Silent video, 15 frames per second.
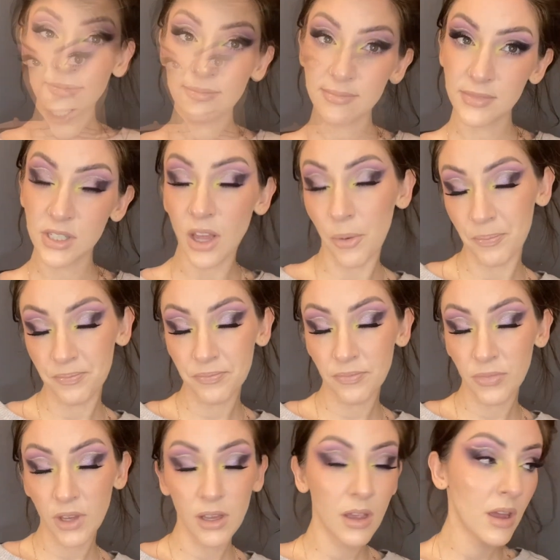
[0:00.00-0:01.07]
So
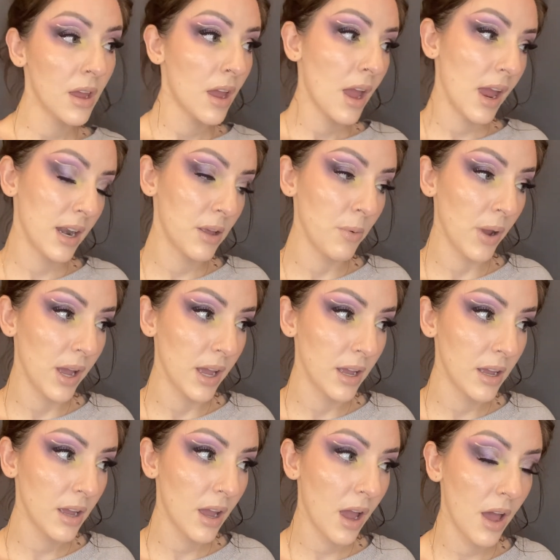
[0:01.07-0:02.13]

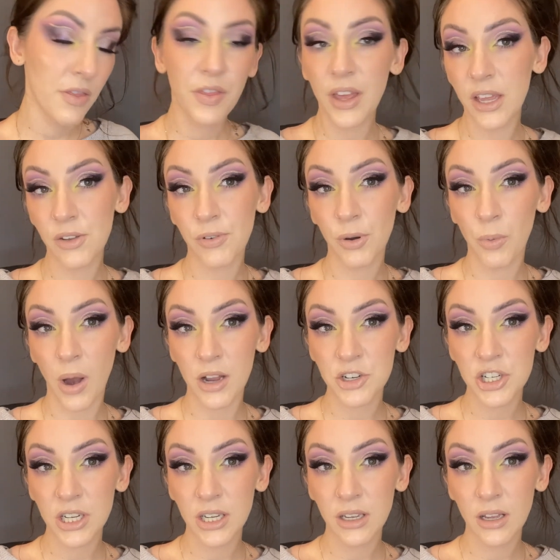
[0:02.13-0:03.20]
anyway, thank you for
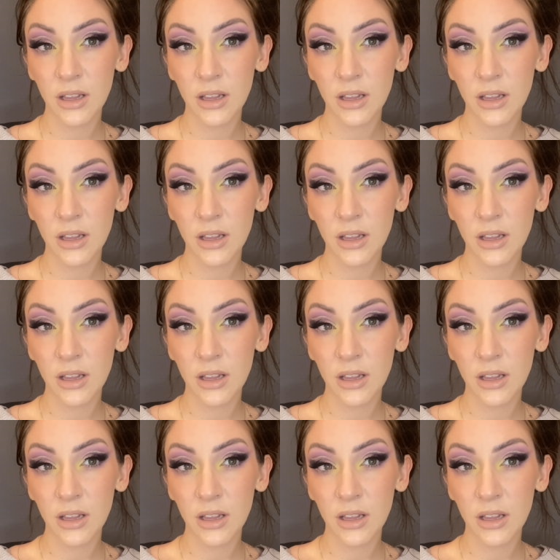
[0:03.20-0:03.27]
watching.